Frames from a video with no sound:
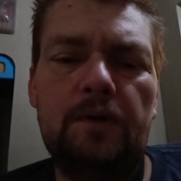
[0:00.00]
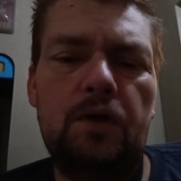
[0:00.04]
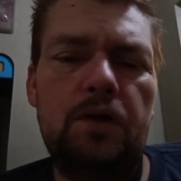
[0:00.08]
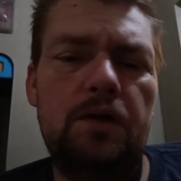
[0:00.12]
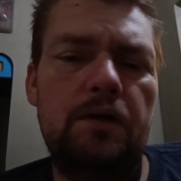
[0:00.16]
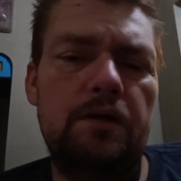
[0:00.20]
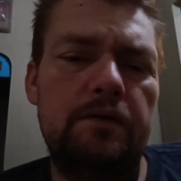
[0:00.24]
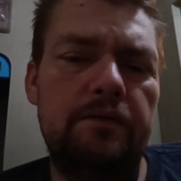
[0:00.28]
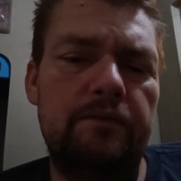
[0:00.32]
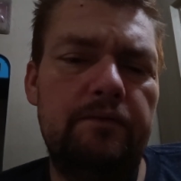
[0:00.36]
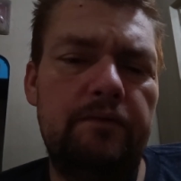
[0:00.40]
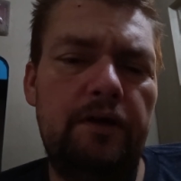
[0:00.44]

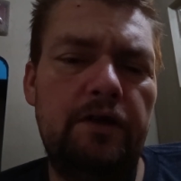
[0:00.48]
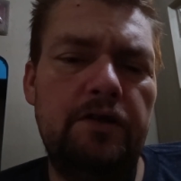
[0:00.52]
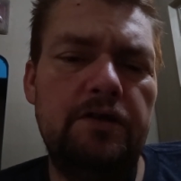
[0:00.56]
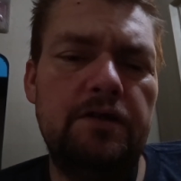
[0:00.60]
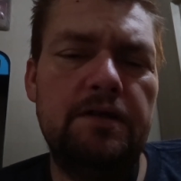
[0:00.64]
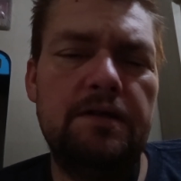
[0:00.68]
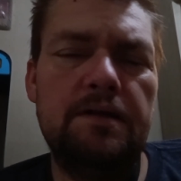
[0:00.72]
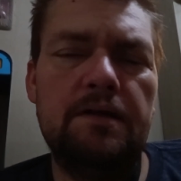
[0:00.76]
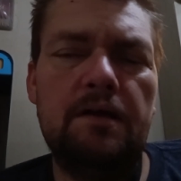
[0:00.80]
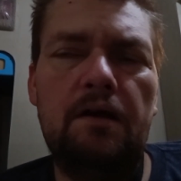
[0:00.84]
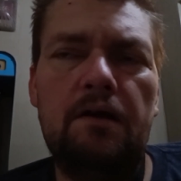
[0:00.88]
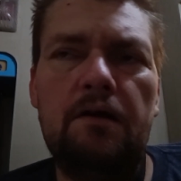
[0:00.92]
Couldn't reach
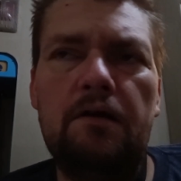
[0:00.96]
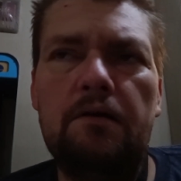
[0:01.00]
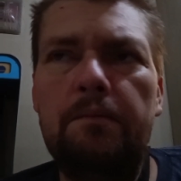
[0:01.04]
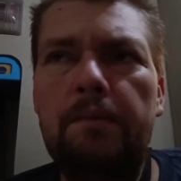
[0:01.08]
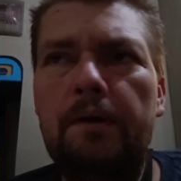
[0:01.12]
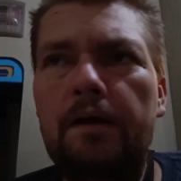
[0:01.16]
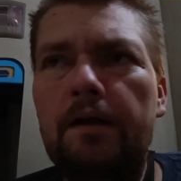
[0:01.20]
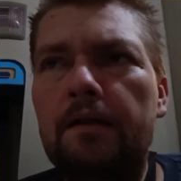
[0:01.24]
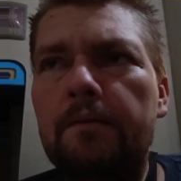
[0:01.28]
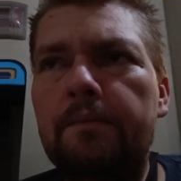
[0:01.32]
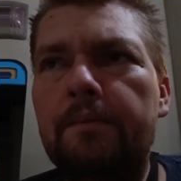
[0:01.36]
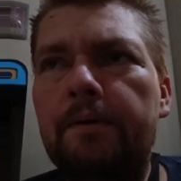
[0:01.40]
his call
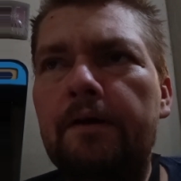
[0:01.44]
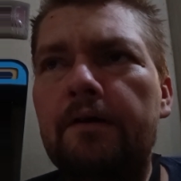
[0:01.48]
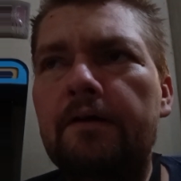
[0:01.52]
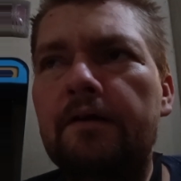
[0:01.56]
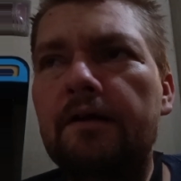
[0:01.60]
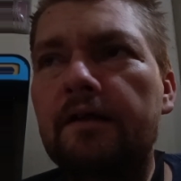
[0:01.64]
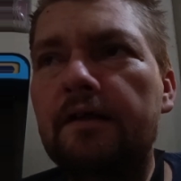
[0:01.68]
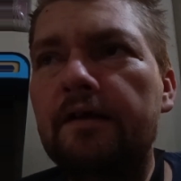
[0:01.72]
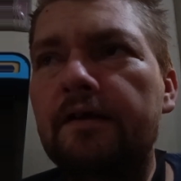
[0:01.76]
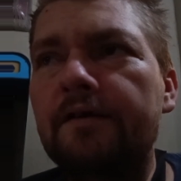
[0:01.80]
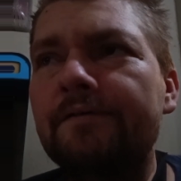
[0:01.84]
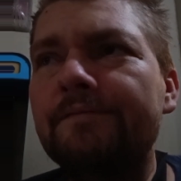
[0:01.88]
bell
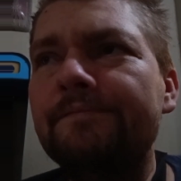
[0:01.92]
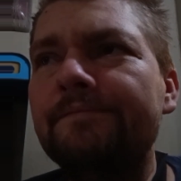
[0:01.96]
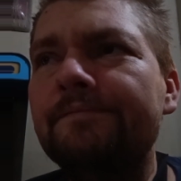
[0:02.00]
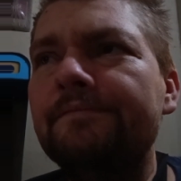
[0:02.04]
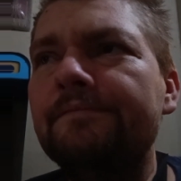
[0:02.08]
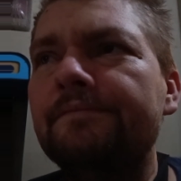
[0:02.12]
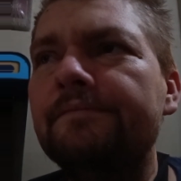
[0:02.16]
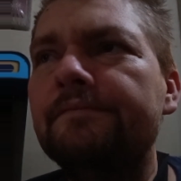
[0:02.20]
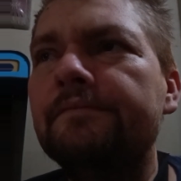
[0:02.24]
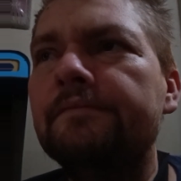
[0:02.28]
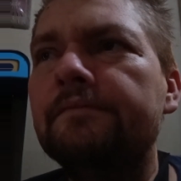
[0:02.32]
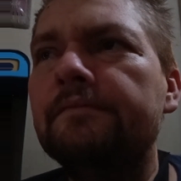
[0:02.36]
apparently,
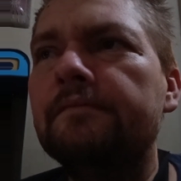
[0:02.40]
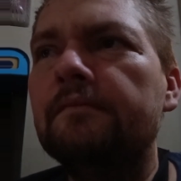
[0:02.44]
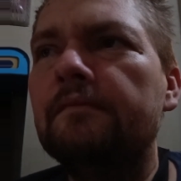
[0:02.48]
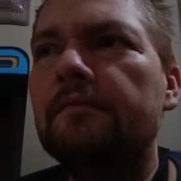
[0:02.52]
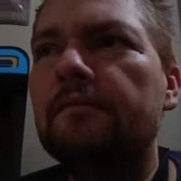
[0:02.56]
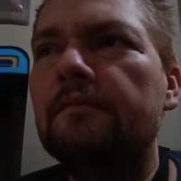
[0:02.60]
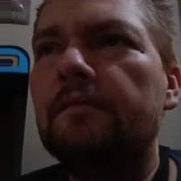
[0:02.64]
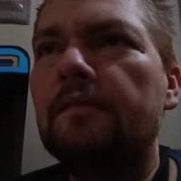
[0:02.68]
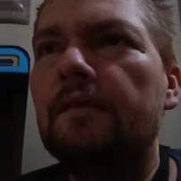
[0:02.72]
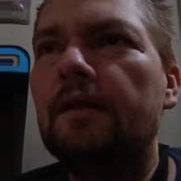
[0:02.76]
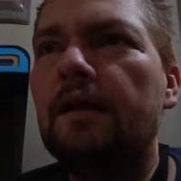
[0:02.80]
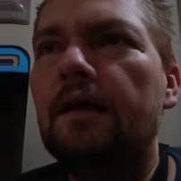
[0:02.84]

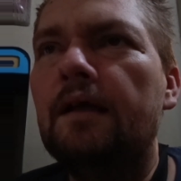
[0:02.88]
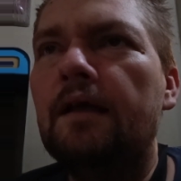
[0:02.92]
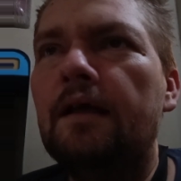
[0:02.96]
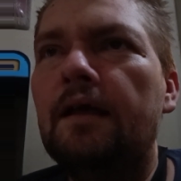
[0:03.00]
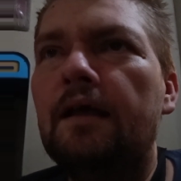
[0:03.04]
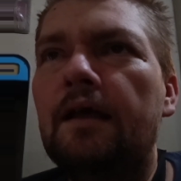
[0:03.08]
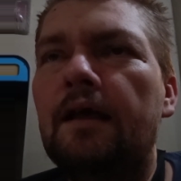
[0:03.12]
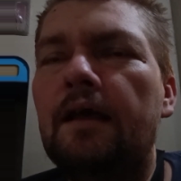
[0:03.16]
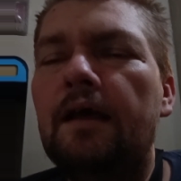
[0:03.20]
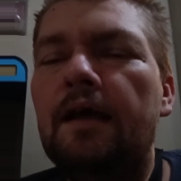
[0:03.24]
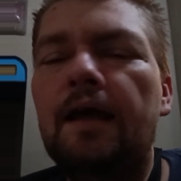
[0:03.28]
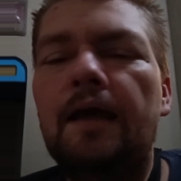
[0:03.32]

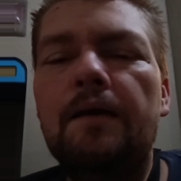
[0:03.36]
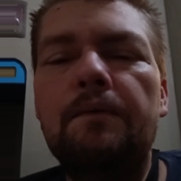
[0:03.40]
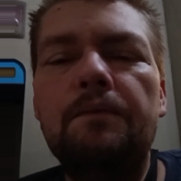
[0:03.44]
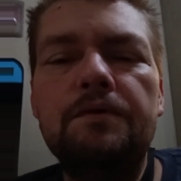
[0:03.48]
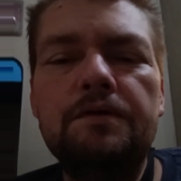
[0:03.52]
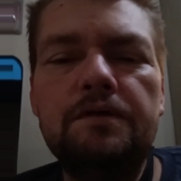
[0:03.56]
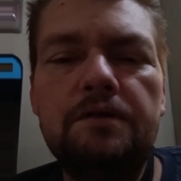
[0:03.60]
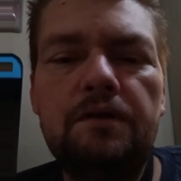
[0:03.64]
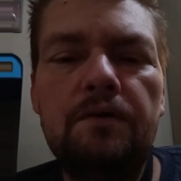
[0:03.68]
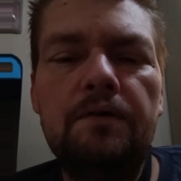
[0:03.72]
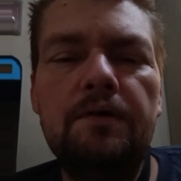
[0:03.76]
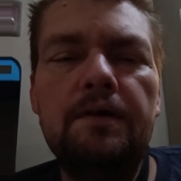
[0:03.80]
and
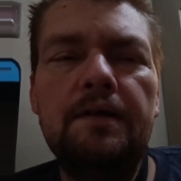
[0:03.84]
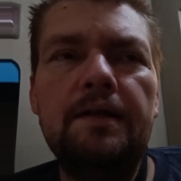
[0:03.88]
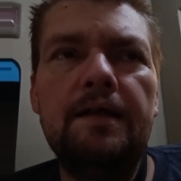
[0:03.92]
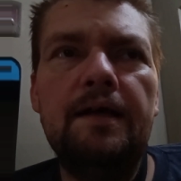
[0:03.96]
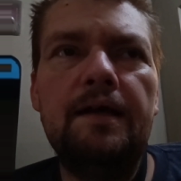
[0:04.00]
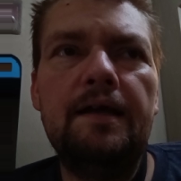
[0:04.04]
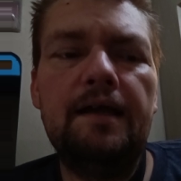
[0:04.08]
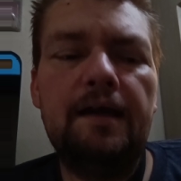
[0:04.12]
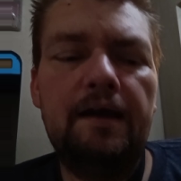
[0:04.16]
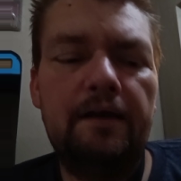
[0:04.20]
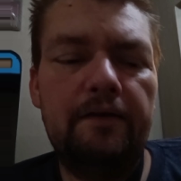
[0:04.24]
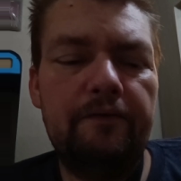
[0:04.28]
was doing
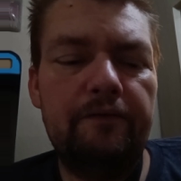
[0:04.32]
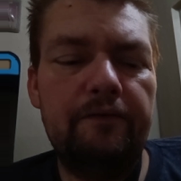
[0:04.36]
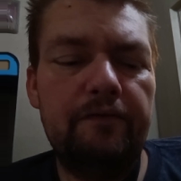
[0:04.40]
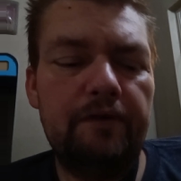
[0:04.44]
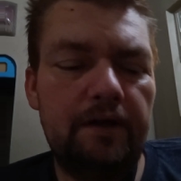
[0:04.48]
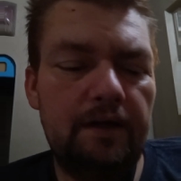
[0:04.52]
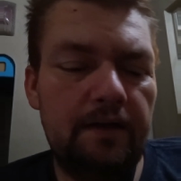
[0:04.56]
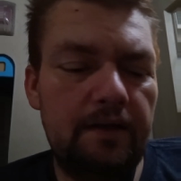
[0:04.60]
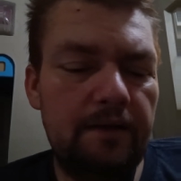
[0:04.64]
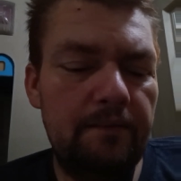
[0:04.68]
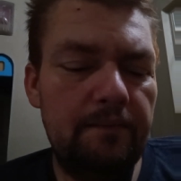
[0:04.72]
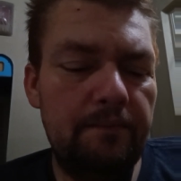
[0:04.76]
that
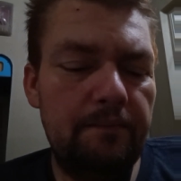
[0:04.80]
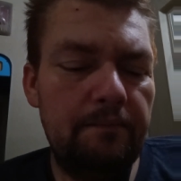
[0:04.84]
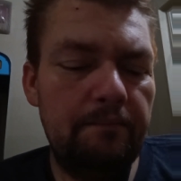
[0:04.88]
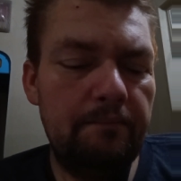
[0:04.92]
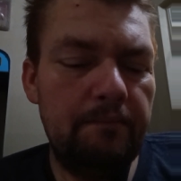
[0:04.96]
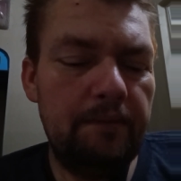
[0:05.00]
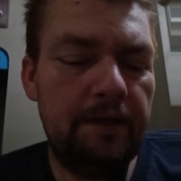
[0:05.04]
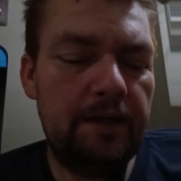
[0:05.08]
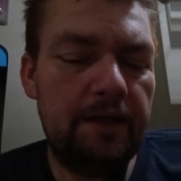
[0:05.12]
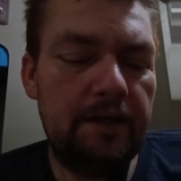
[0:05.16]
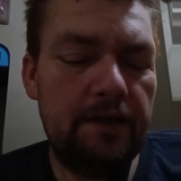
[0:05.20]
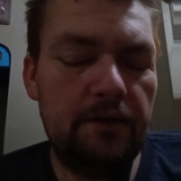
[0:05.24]
every
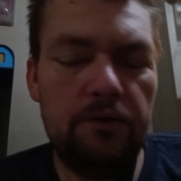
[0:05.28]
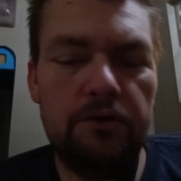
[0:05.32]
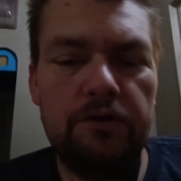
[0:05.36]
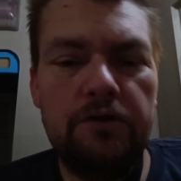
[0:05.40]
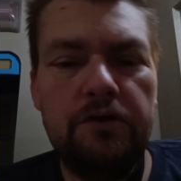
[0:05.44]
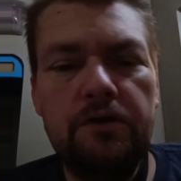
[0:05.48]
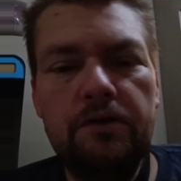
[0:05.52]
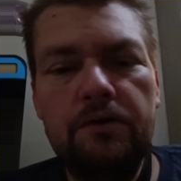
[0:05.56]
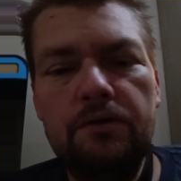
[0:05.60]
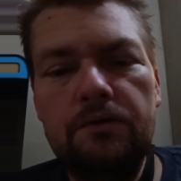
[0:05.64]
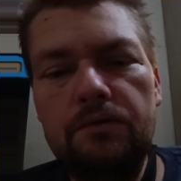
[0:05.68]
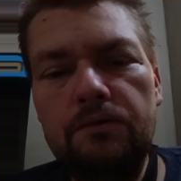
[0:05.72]
minute or
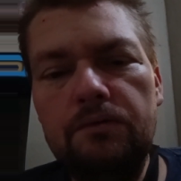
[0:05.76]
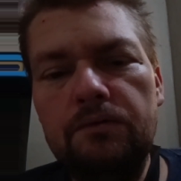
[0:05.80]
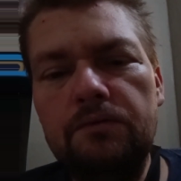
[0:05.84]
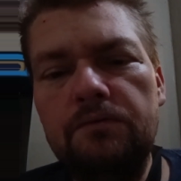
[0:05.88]
two